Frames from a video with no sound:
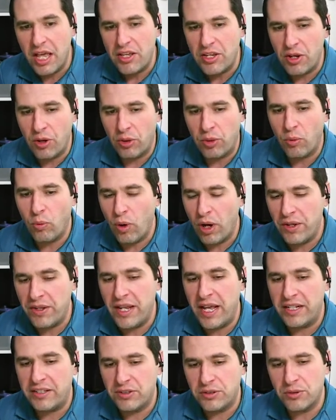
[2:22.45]
The one
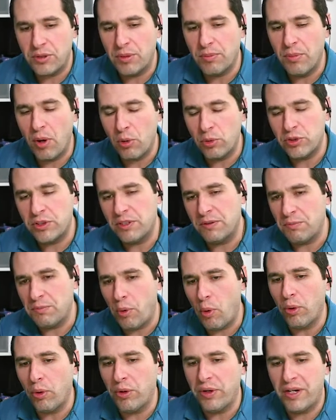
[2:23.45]
that's the most
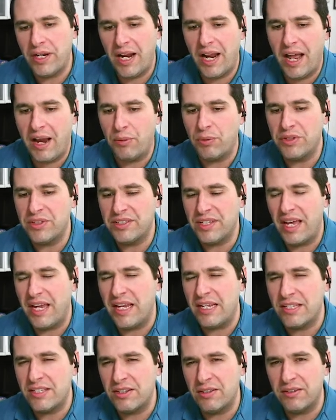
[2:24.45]
important, I would
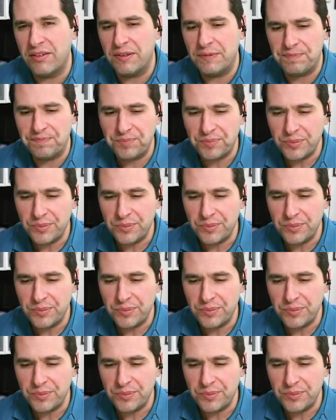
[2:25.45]
say, is the